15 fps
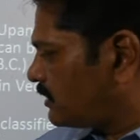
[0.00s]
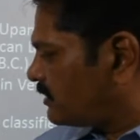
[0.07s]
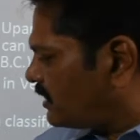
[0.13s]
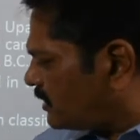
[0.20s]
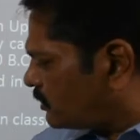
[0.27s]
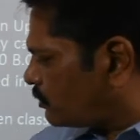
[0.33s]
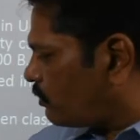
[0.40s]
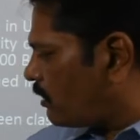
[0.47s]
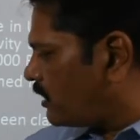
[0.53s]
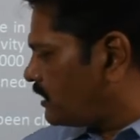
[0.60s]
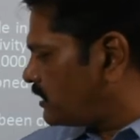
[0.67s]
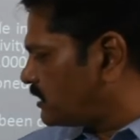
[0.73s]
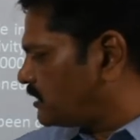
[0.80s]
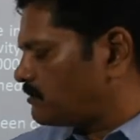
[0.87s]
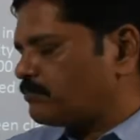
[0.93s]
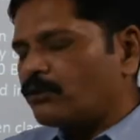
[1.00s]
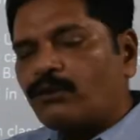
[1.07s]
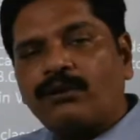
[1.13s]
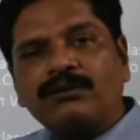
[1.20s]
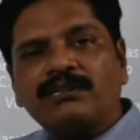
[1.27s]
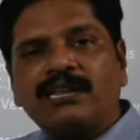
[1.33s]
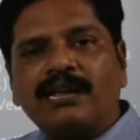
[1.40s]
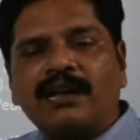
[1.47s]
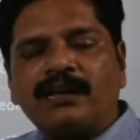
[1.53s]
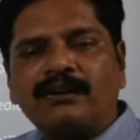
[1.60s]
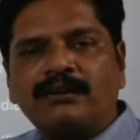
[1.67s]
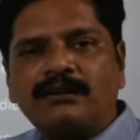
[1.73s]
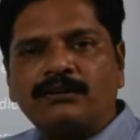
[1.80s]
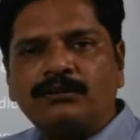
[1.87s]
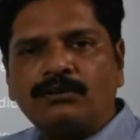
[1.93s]
this quality, because they
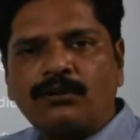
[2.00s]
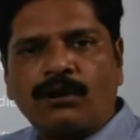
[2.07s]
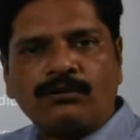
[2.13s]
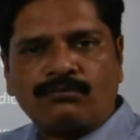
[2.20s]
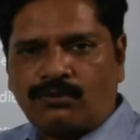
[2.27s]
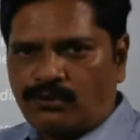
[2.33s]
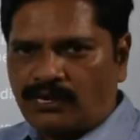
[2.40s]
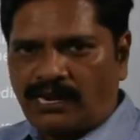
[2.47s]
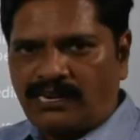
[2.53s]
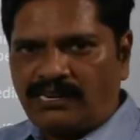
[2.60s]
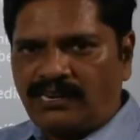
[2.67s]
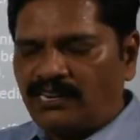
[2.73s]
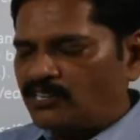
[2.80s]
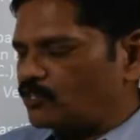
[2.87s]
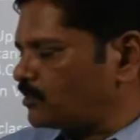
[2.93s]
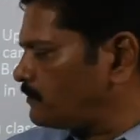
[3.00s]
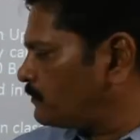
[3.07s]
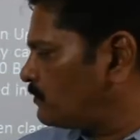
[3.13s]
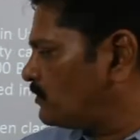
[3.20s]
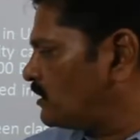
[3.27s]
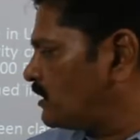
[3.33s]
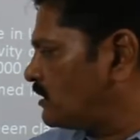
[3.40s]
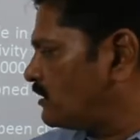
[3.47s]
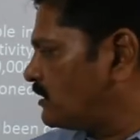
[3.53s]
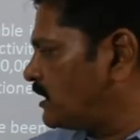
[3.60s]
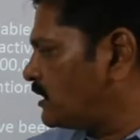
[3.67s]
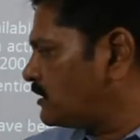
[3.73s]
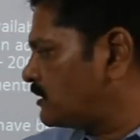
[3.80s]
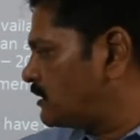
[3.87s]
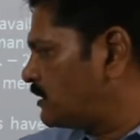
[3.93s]
are non-motile in nature,
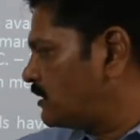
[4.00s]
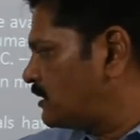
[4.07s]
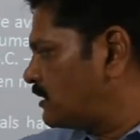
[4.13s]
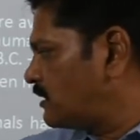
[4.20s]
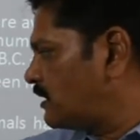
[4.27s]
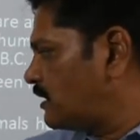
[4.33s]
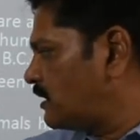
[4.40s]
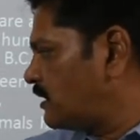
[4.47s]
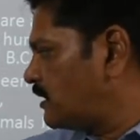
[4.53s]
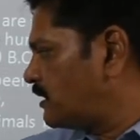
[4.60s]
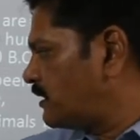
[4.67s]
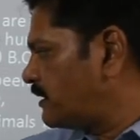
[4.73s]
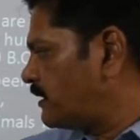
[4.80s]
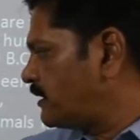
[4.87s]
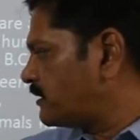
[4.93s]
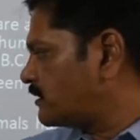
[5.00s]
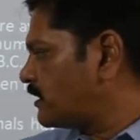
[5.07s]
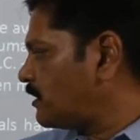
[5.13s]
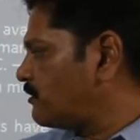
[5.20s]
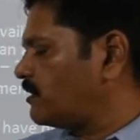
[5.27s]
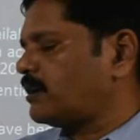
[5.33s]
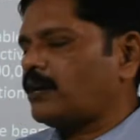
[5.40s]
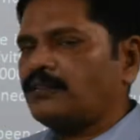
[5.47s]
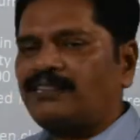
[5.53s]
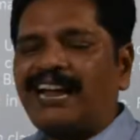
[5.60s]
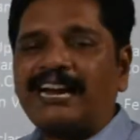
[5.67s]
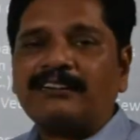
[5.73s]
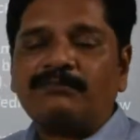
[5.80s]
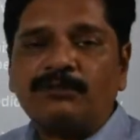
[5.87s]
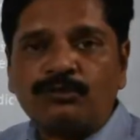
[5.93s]
this Isthavara,
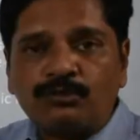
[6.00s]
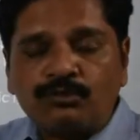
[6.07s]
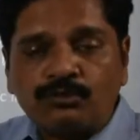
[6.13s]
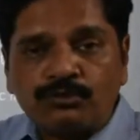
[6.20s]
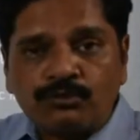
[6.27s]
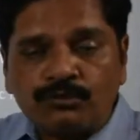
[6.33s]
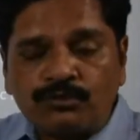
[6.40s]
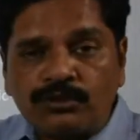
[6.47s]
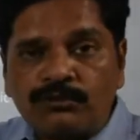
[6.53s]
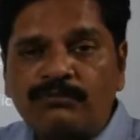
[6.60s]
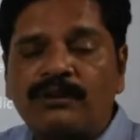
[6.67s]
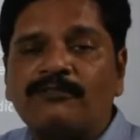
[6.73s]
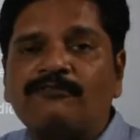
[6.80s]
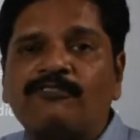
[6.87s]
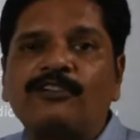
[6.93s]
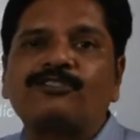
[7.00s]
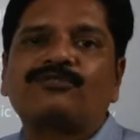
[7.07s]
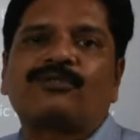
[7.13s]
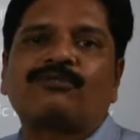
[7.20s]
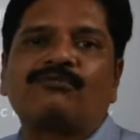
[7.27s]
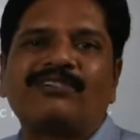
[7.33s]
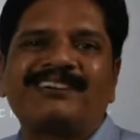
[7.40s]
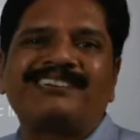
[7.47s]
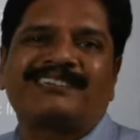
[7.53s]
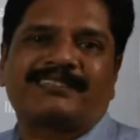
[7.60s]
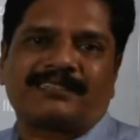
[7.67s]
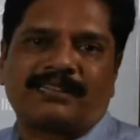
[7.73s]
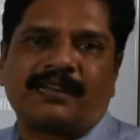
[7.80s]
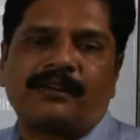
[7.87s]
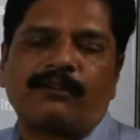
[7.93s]
that means those who remain fixed on one
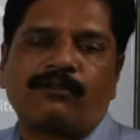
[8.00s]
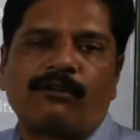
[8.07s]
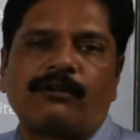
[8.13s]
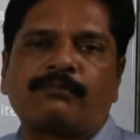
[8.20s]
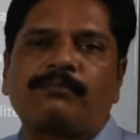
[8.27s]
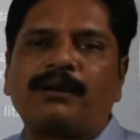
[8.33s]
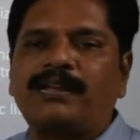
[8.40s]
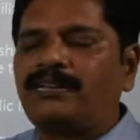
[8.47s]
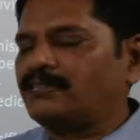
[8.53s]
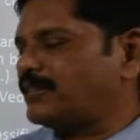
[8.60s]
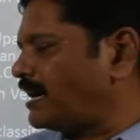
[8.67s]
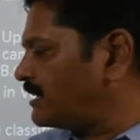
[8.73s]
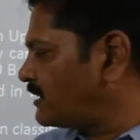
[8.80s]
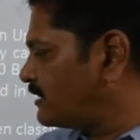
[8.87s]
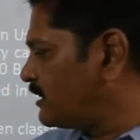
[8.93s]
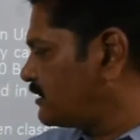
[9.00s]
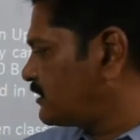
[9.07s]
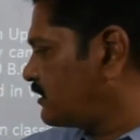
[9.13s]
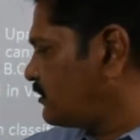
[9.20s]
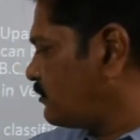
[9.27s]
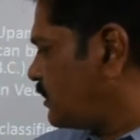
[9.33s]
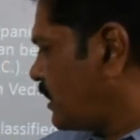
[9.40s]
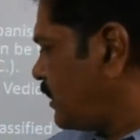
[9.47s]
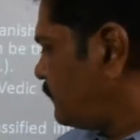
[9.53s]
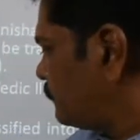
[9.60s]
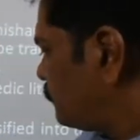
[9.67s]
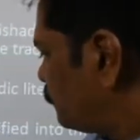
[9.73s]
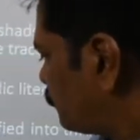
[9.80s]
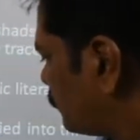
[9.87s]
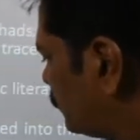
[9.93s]
sthal or place, that is the Isthavara,
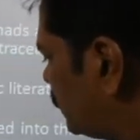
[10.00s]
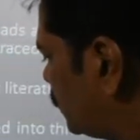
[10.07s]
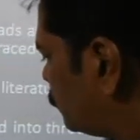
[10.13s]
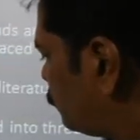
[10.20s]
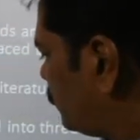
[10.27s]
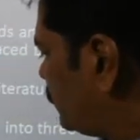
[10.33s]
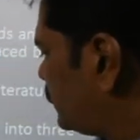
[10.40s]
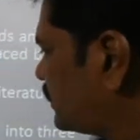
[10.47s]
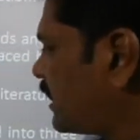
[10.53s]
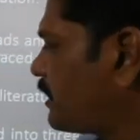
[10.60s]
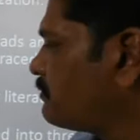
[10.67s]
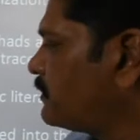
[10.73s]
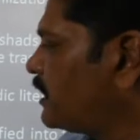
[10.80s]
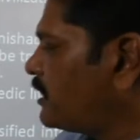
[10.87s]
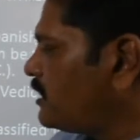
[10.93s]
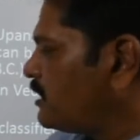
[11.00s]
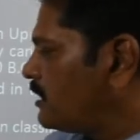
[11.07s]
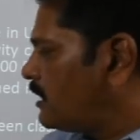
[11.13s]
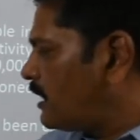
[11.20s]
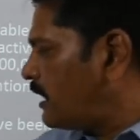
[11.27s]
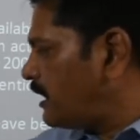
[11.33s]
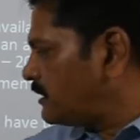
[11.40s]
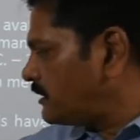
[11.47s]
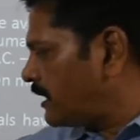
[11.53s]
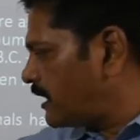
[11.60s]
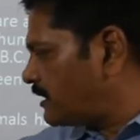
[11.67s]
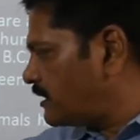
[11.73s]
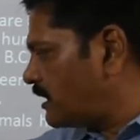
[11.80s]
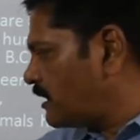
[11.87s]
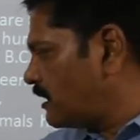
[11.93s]
this one is kept there. And
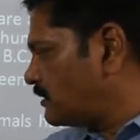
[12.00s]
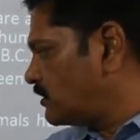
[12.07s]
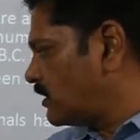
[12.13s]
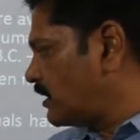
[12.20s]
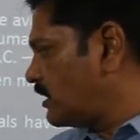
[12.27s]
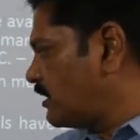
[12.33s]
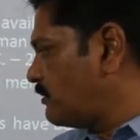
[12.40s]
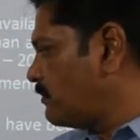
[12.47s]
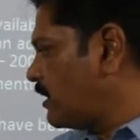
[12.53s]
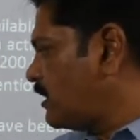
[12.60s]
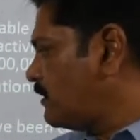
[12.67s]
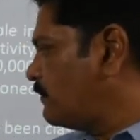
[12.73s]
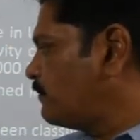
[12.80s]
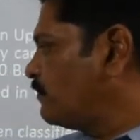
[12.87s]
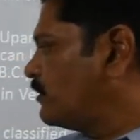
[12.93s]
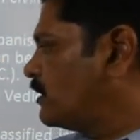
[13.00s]
second is the Jangama.